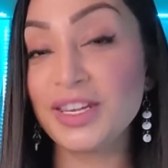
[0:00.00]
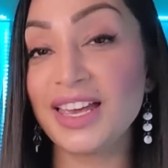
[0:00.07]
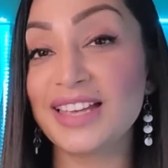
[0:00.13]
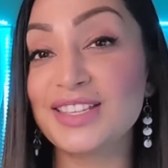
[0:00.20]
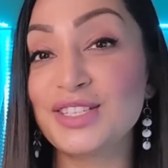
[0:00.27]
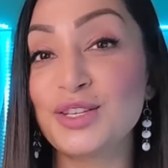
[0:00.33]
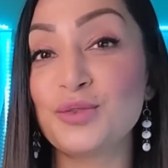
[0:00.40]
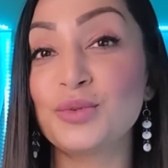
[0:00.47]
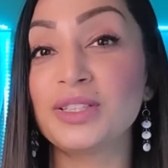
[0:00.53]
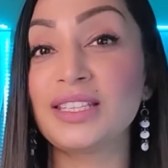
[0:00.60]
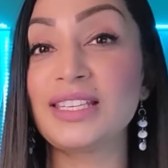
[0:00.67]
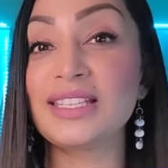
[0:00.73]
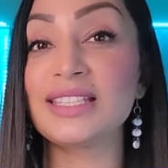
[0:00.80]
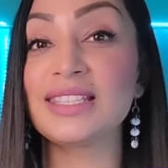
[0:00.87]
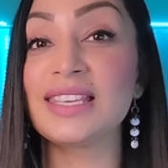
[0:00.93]
as you
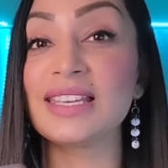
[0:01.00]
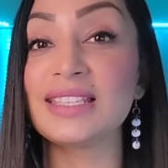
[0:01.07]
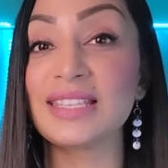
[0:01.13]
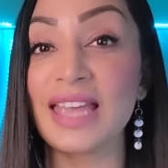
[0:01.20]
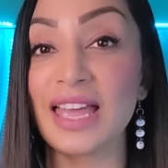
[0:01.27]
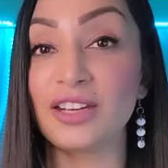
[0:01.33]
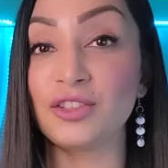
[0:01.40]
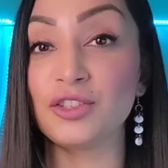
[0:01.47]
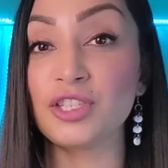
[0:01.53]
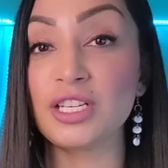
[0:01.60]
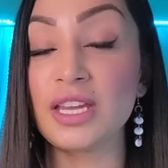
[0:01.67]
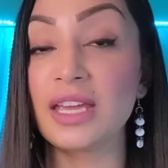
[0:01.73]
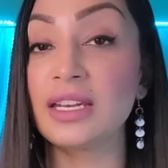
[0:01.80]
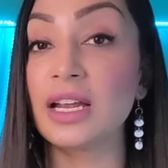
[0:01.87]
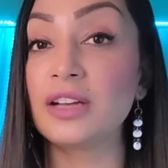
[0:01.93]
release this
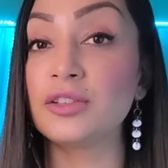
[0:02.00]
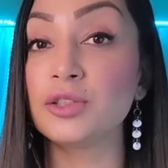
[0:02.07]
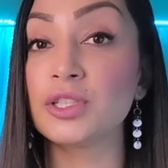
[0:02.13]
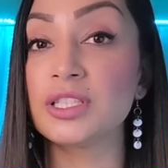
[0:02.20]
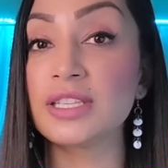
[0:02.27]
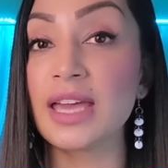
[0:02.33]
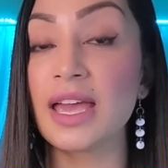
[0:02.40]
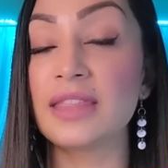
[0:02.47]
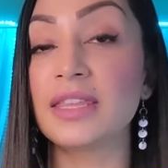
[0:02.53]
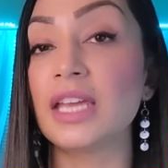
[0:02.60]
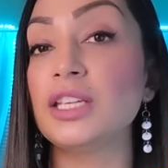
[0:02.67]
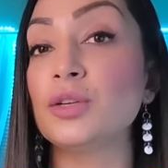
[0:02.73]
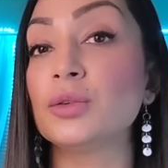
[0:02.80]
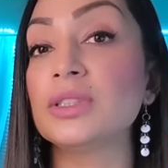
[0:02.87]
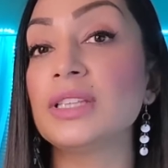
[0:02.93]
energy and understand
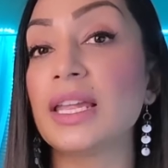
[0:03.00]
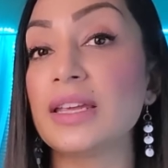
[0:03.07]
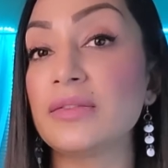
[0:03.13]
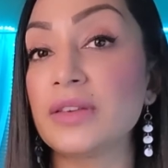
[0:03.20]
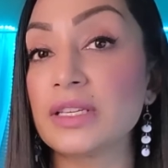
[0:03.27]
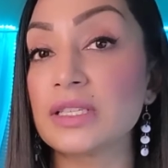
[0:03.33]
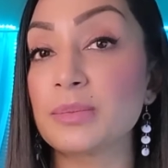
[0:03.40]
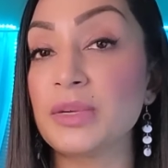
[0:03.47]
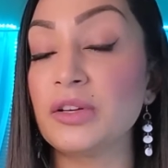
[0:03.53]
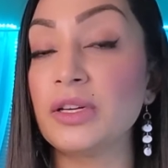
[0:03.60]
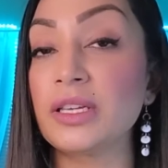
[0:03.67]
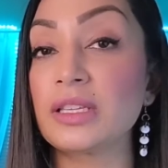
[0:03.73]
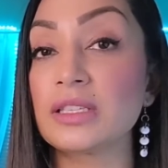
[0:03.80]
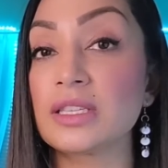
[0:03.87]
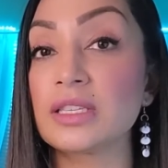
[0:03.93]
that your life
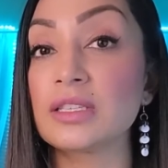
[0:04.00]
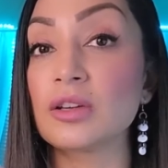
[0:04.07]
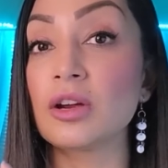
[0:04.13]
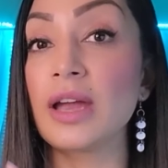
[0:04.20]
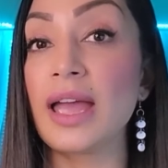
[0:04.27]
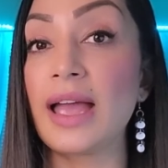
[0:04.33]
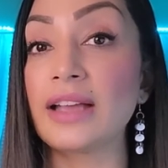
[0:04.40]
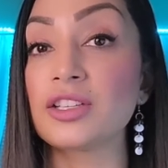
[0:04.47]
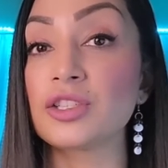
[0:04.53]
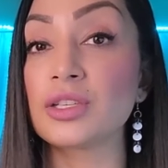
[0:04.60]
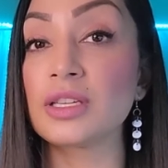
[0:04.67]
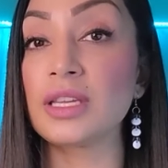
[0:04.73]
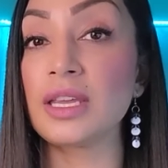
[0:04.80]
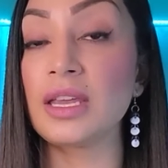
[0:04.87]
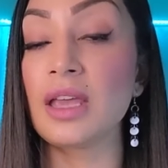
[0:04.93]
experiences are
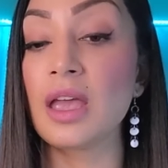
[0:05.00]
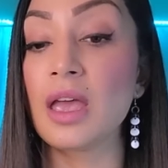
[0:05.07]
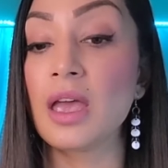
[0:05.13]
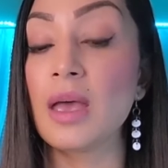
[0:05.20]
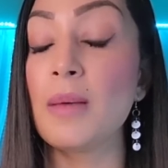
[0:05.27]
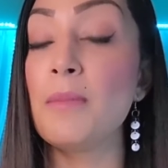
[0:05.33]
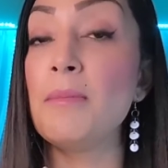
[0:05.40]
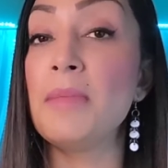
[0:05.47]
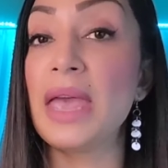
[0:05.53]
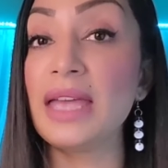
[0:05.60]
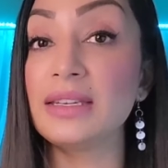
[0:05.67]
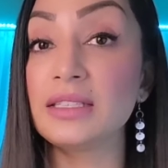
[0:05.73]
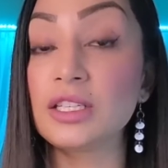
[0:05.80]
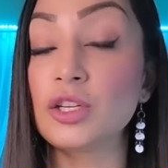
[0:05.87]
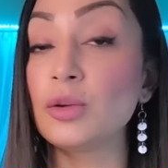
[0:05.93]
actually
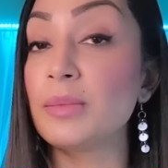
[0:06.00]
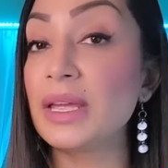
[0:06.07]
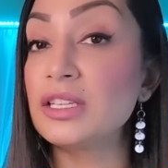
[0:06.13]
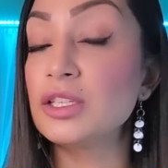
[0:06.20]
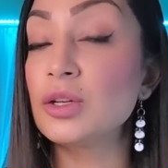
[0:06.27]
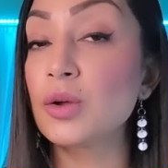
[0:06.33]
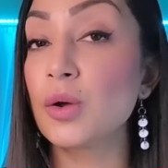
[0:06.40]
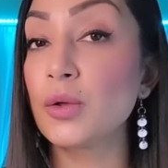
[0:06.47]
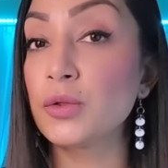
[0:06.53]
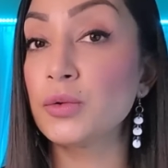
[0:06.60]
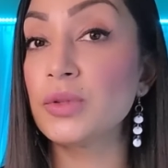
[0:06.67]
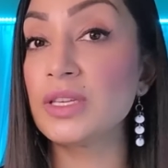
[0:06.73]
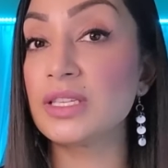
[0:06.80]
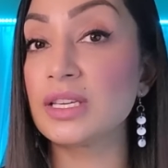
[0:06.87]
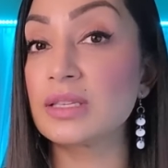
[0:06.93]
meant, you're meant to go through
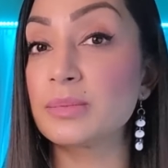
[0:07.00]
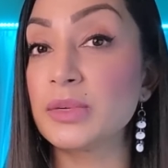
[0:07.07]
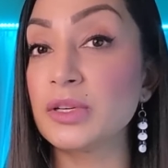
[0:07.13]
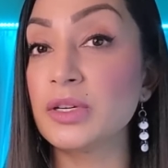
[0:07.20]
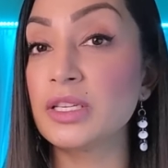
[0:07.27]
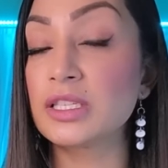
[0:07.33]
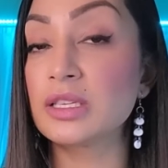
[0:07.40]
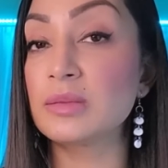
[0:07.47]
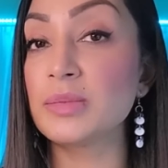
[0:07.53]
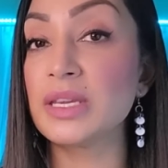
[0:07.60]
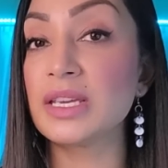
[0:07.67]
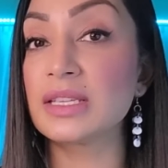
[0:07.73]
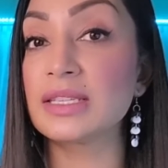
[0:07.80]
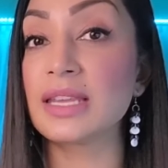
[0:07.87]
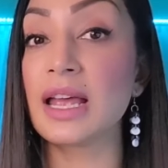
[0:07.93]
these experiences
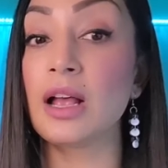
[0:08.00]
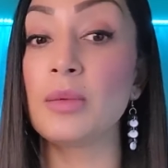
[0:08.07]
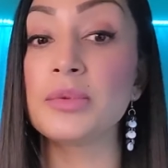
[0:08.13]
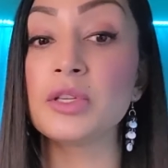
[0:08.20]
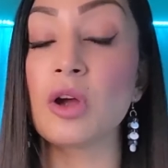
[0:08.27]
because it helps